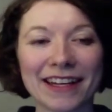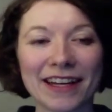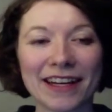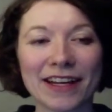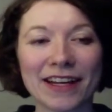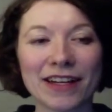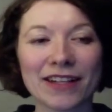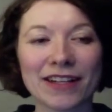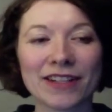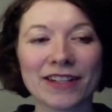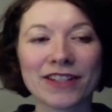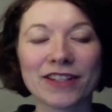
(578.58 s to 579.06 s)

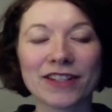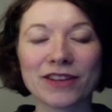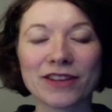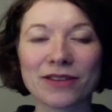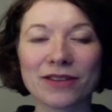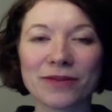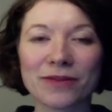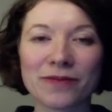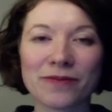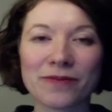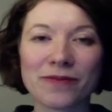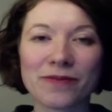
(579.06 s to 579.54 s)

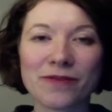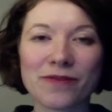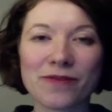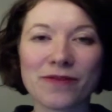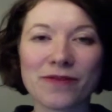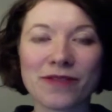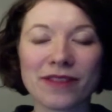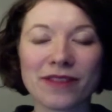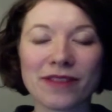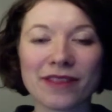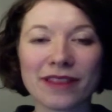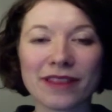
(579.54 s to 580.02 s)
So
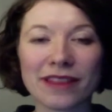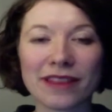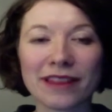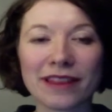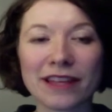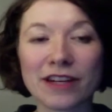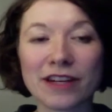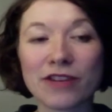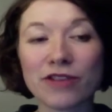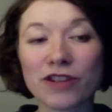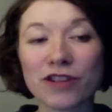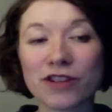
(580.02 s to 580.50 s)
the
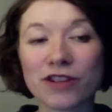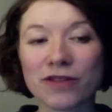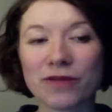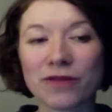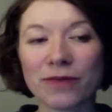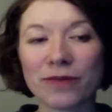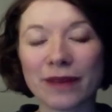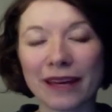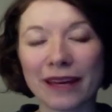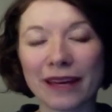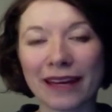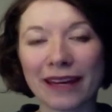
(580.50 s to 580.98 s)
notion of
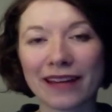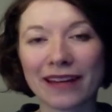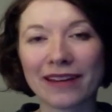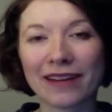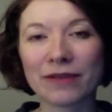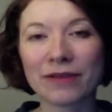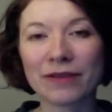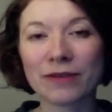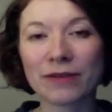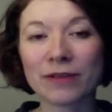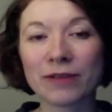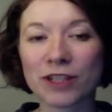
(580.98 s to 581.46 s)

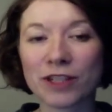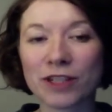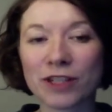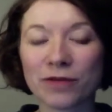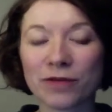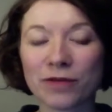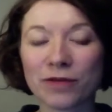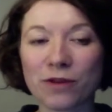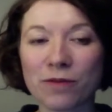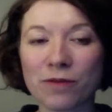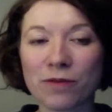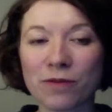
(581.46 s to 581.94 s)
just
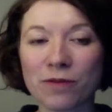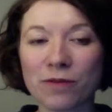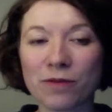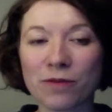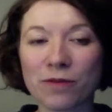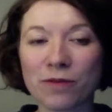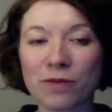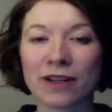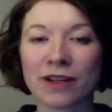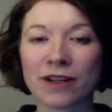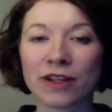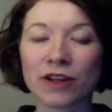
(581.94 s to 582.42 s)
from
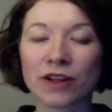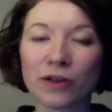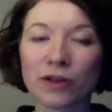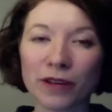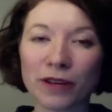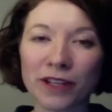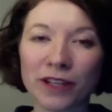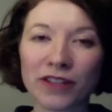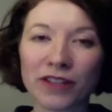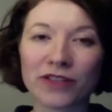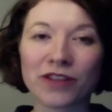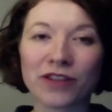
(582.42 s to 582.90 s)

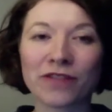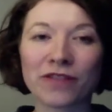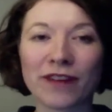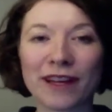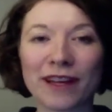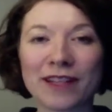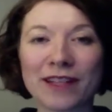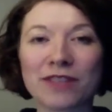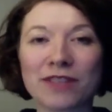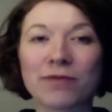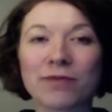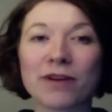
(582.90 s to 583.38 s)
going to
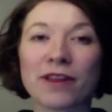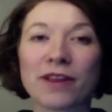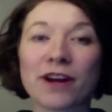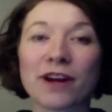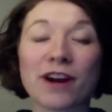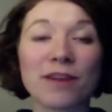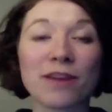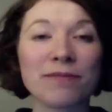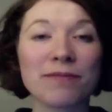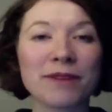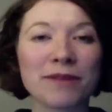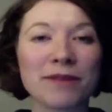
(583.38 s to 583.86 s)
events where there
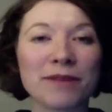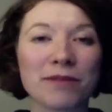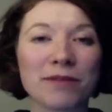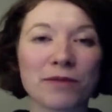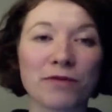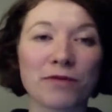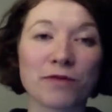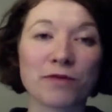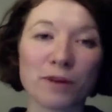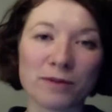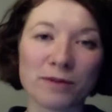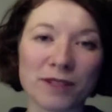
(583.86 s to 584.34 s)
are people
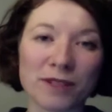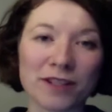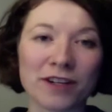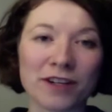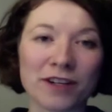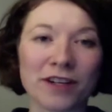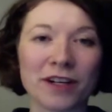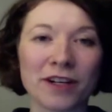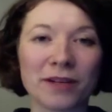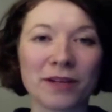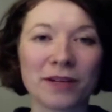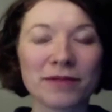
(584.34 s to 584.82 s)
from
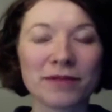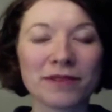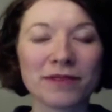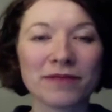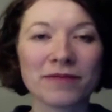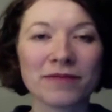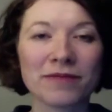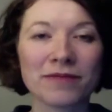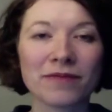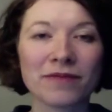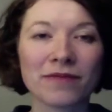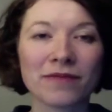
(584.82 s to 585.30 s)
startups,
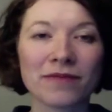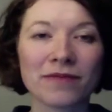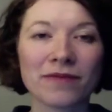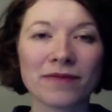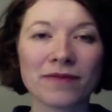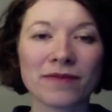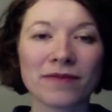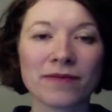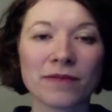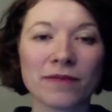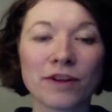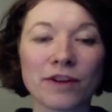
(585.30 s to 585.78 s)

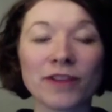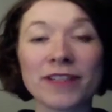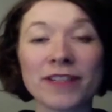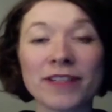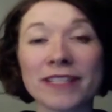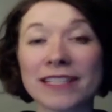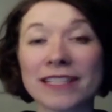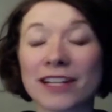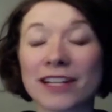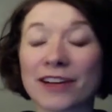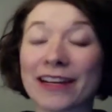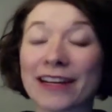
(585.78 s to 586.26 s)
not
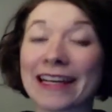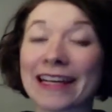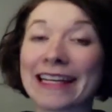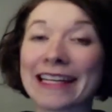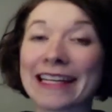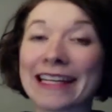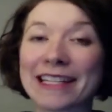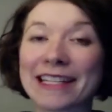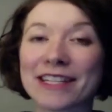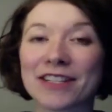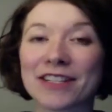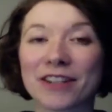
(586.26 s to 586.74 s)
necessarily
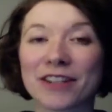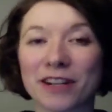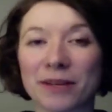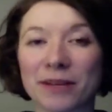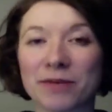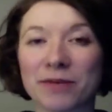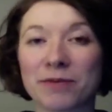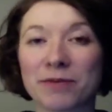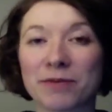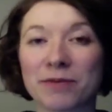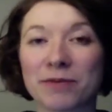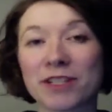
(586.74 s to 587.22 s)
lean
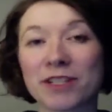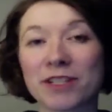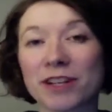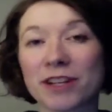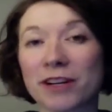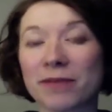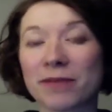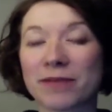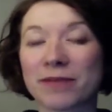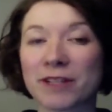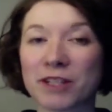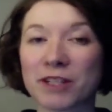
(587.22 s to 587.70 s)
startups, but
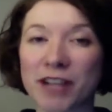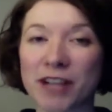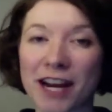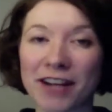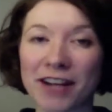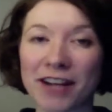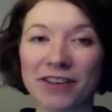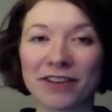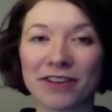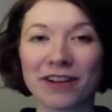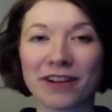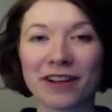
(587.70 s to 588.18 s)
startups in
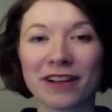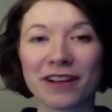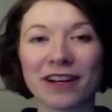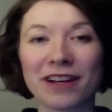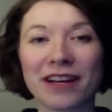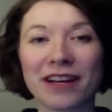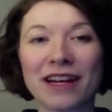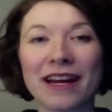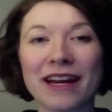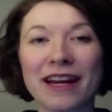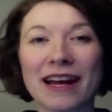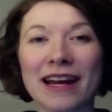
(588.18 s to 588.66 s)
general,
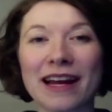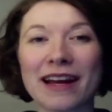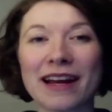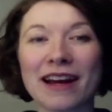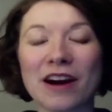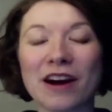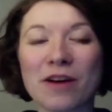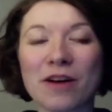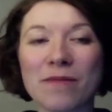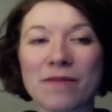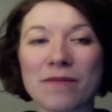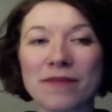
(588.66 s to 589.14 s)

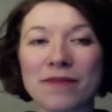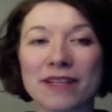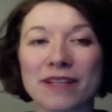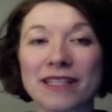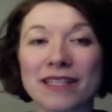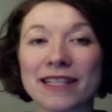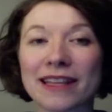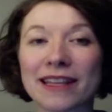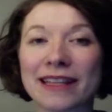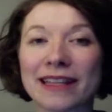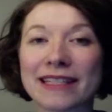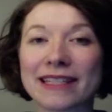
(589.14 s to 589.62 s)
and
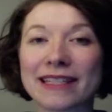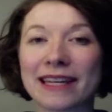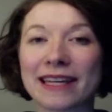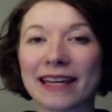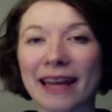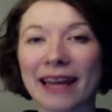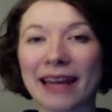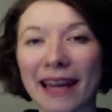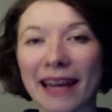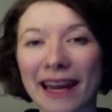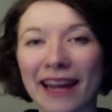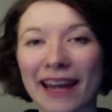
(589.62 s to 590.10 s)
suddenly saying,
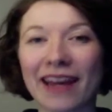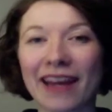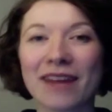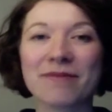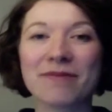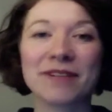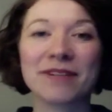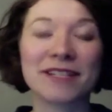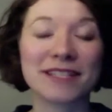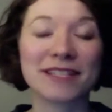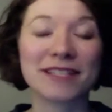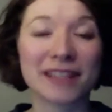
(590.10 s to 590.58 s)
hey, I'm a
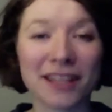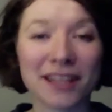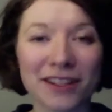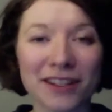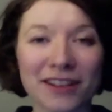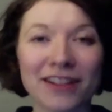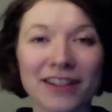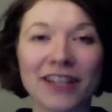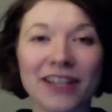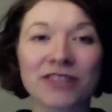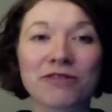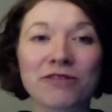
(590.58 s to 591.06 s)

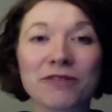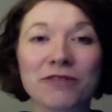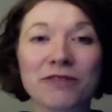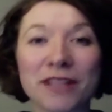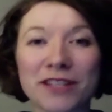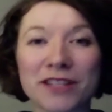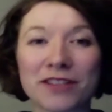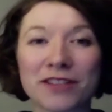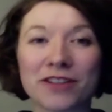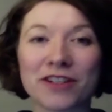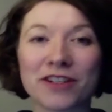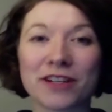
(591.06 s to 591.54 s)
designer, I do
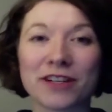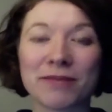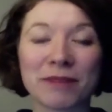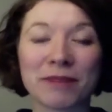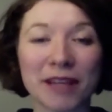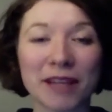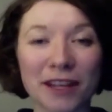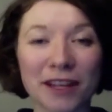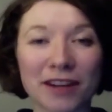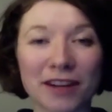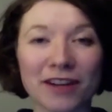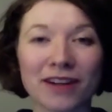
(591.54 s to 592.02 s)
research, I'm
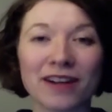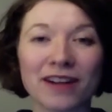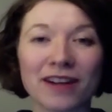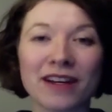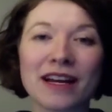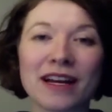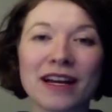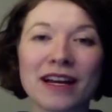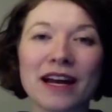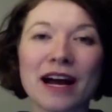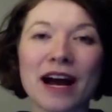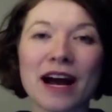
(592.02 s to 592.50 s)
here.
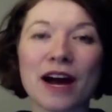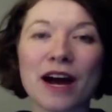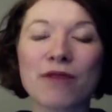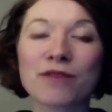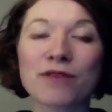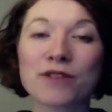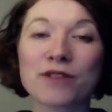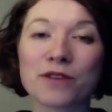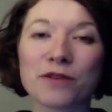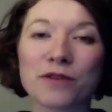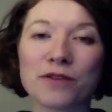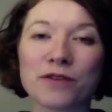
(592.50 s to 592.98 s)
I
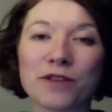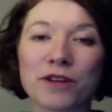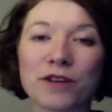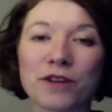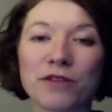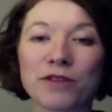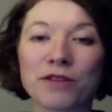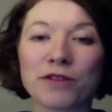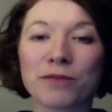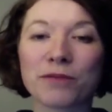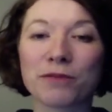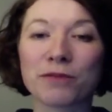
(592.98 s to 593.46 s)
was often the
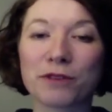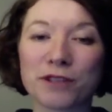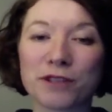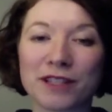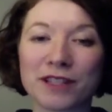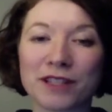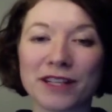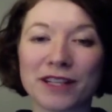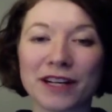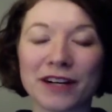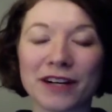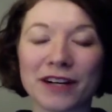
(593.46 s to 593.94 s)
only
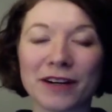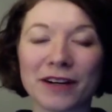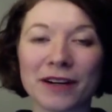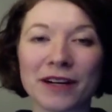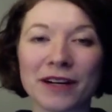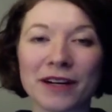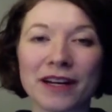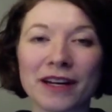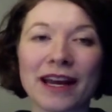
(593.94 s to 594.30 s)
person there.